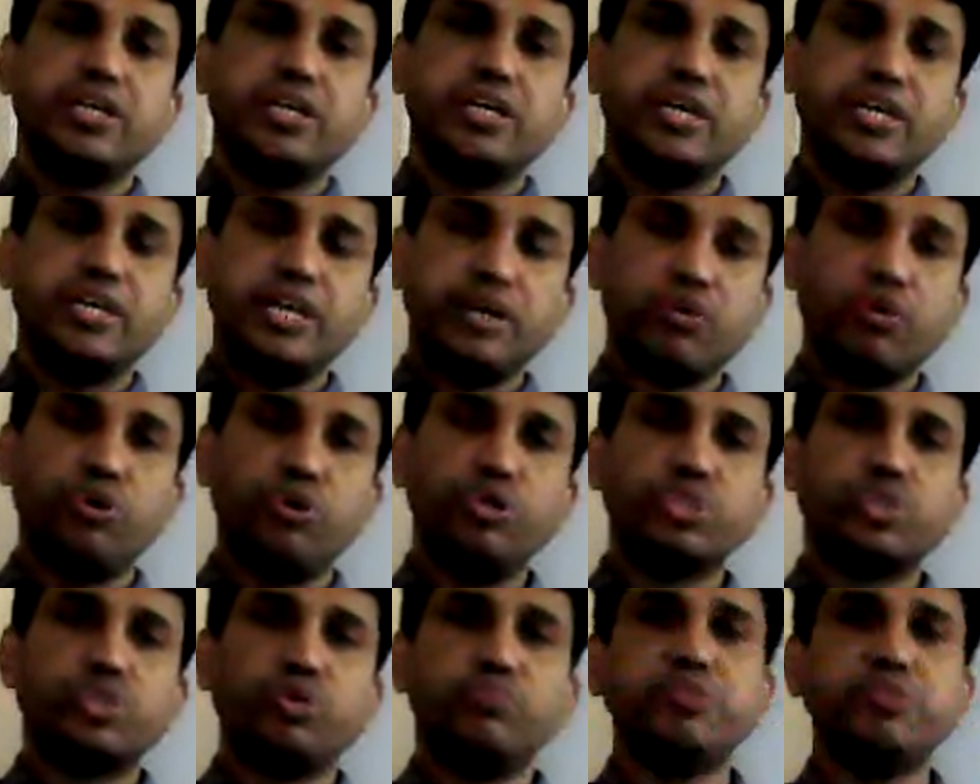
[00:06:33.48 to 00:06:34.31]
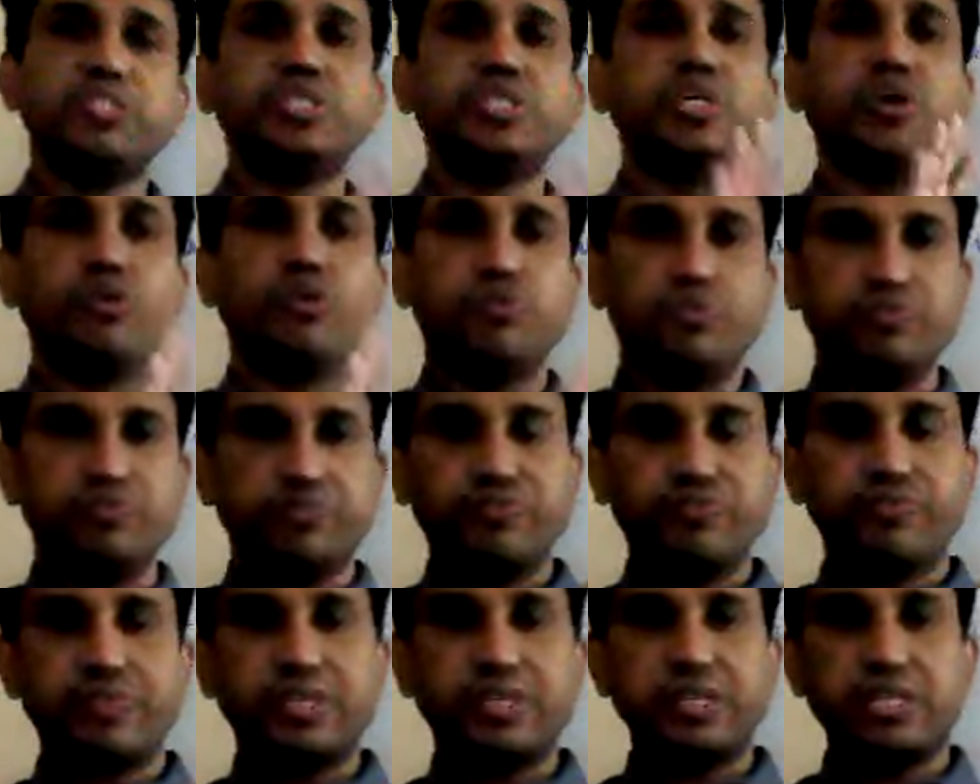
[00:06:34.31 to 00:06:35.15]
in a closed loop is 0.
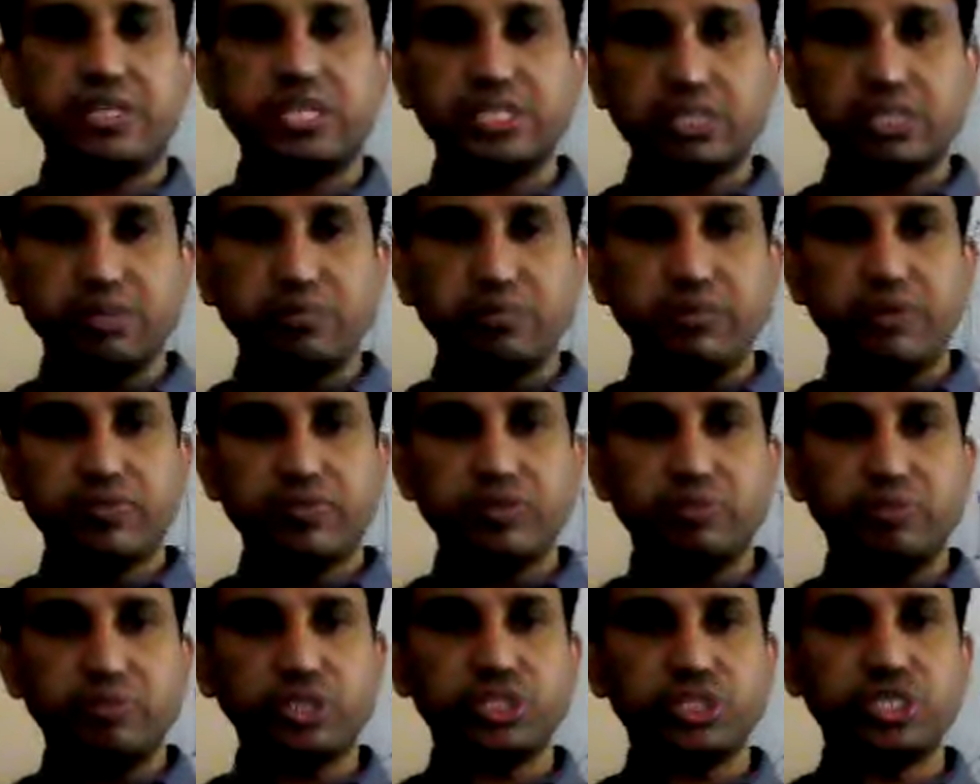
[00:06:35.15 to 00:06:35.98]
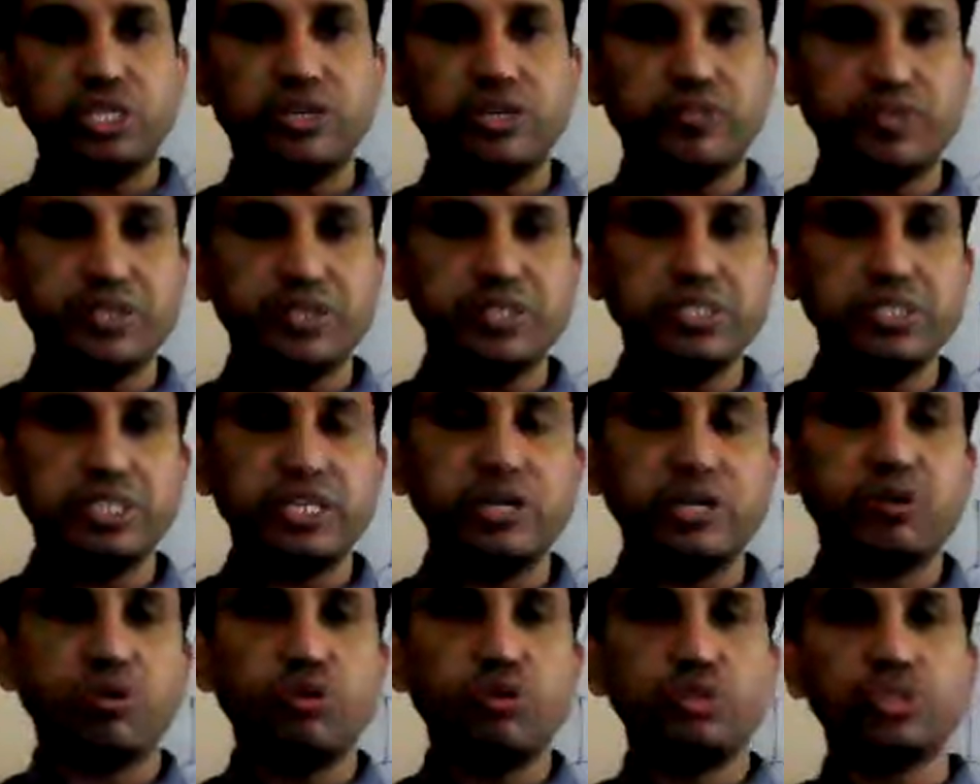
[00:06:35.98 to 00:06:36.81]
The sum of the potential difference in
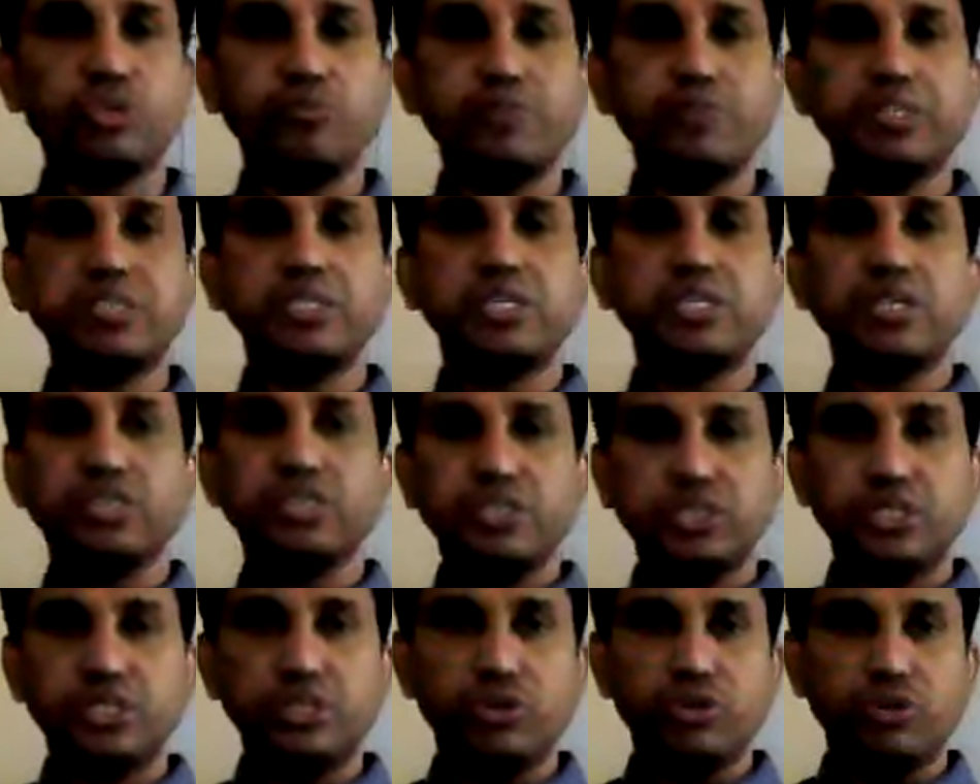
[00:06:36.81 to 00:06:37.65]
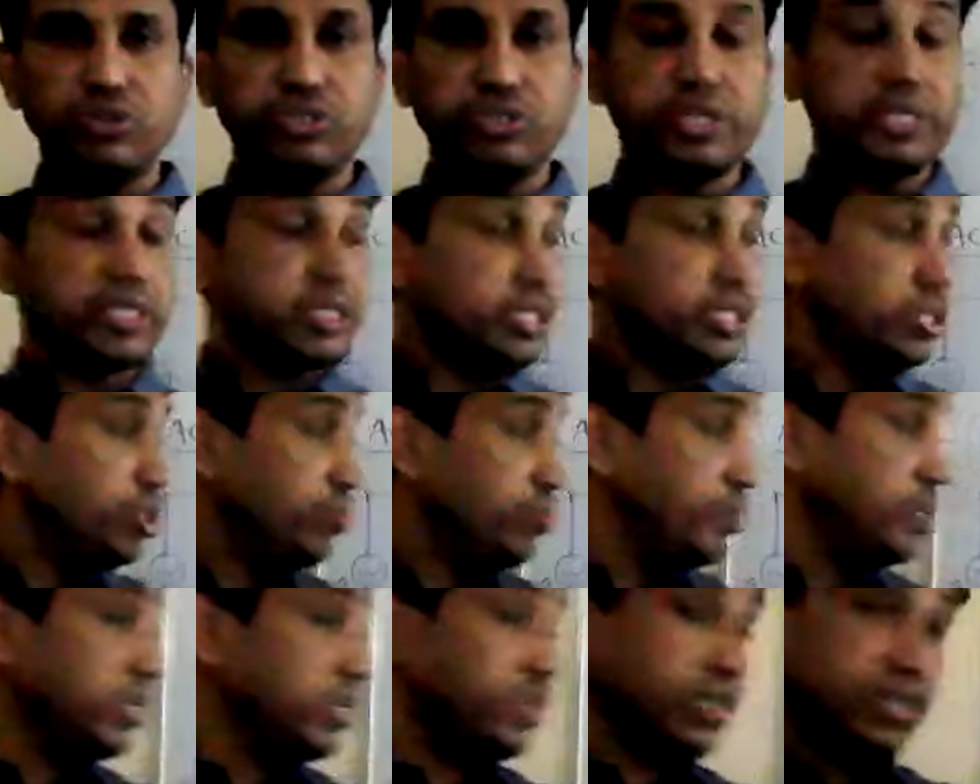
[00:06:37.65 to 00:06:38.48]
a closed loop is 0. That is said to
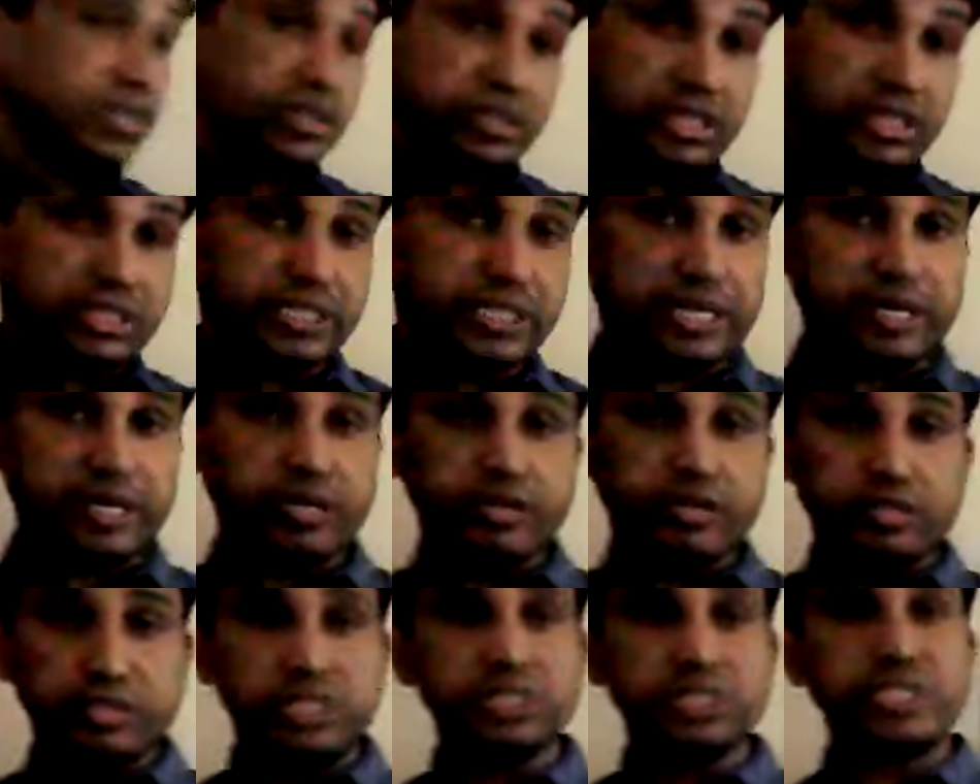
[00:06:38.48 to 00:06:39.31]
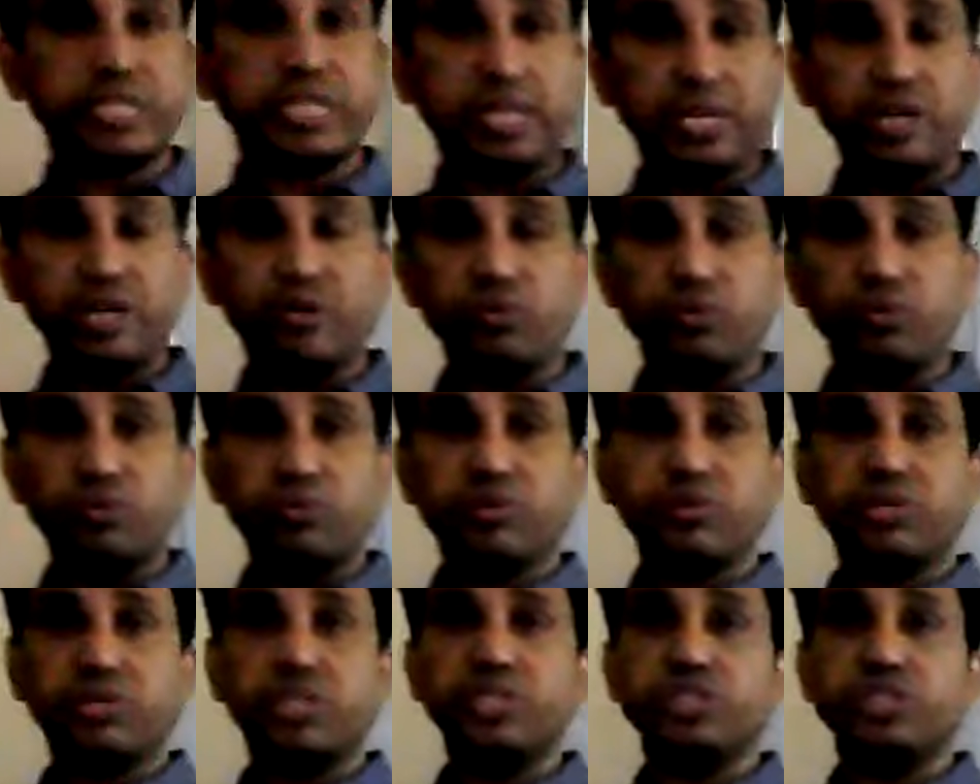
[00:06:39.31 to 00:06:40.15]
be the second rule,
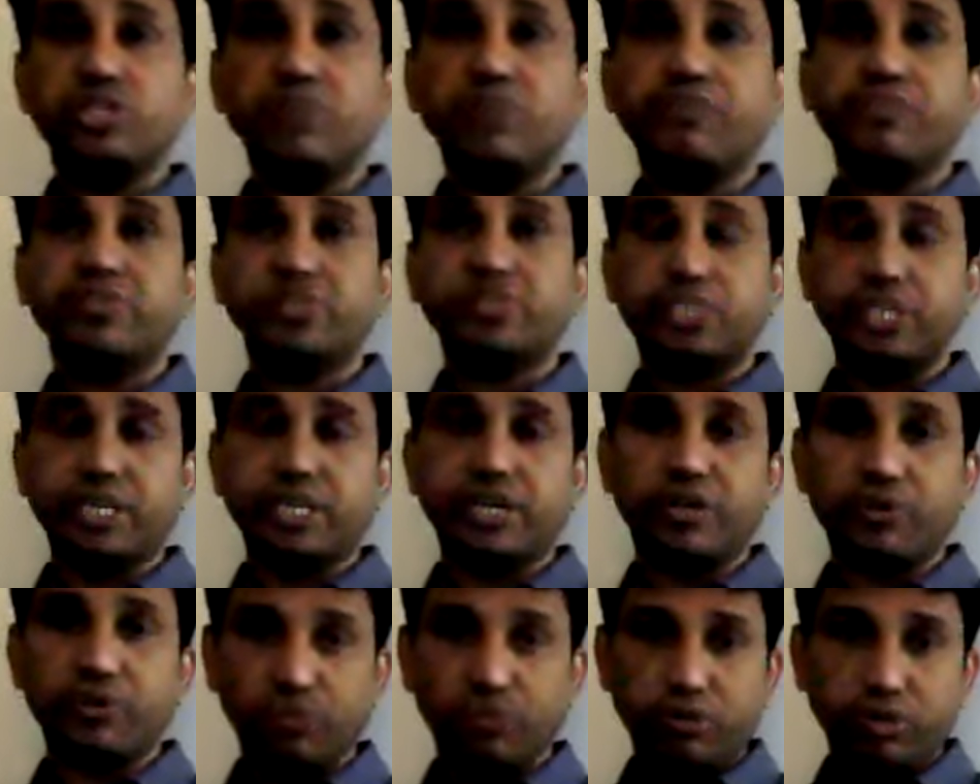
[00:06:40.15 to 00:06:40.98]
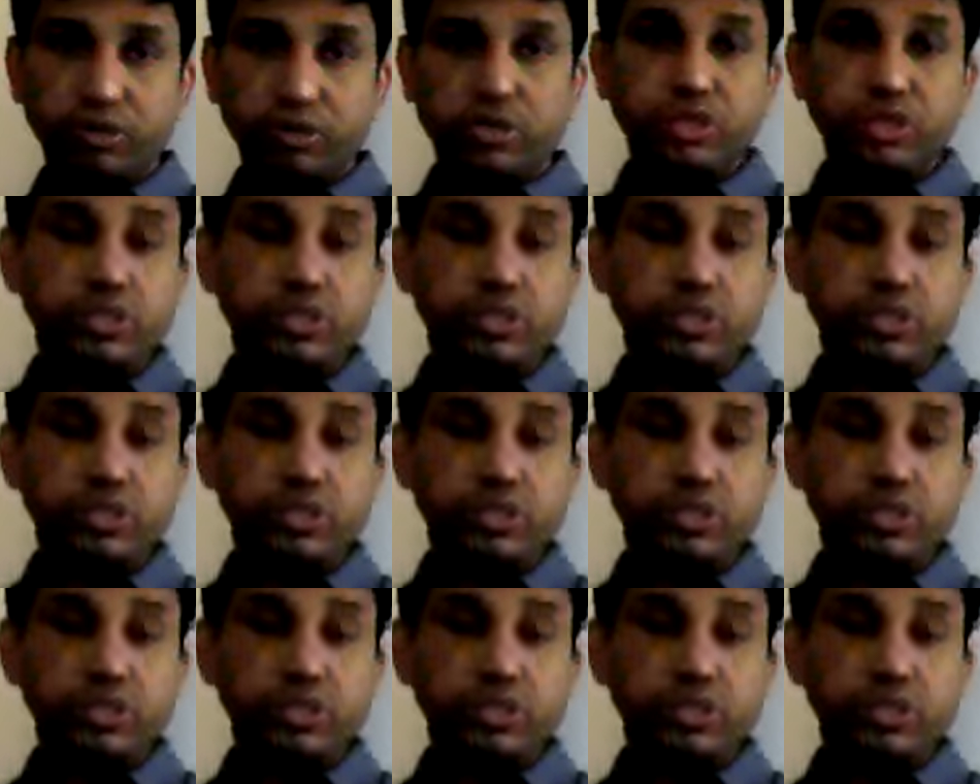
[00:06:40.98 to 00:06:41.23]
Kirchhoff second rule.